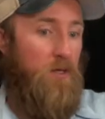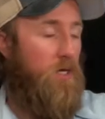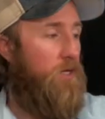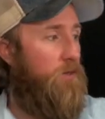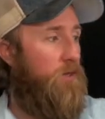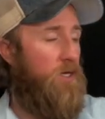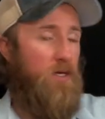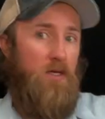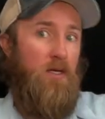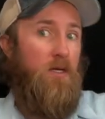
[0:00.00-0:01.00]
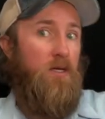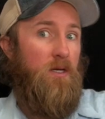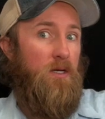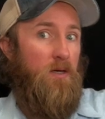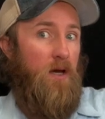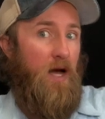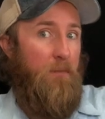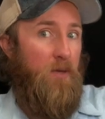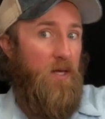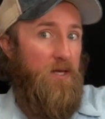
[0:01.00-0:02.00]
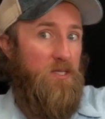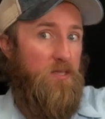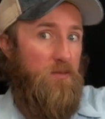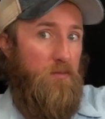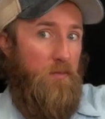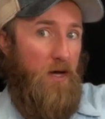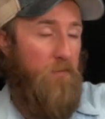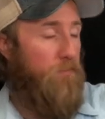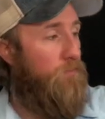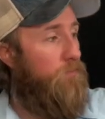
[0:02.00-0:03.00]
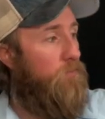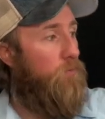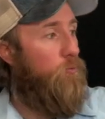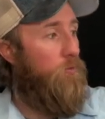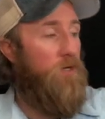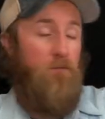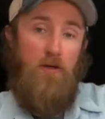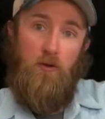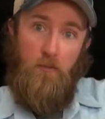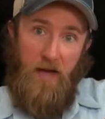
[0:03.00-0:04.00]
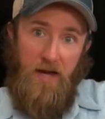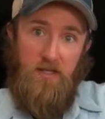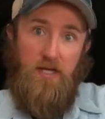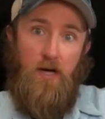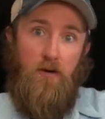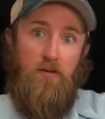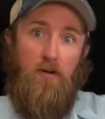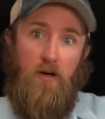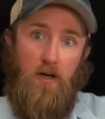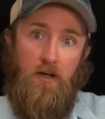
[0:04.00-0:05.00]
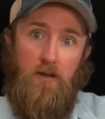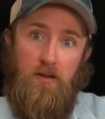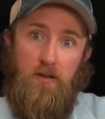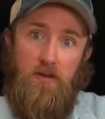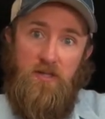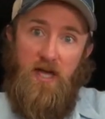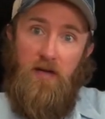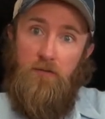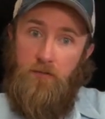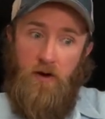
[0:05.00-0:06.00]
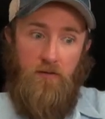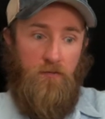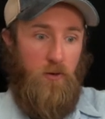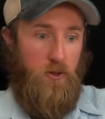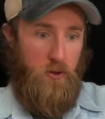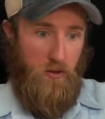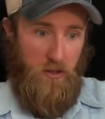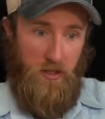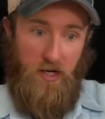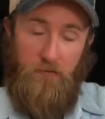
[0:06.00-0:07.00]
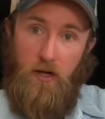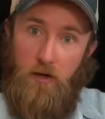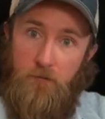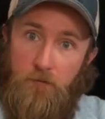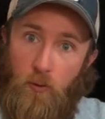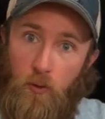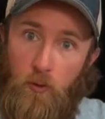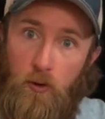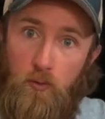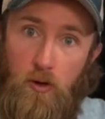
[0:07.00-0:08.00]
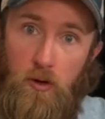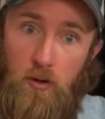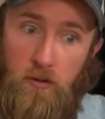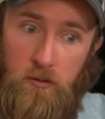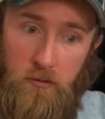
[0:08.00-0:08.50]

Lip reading: And then I place my ring finger back down on the 2nd fret, 1st string, and I've got a forward roll.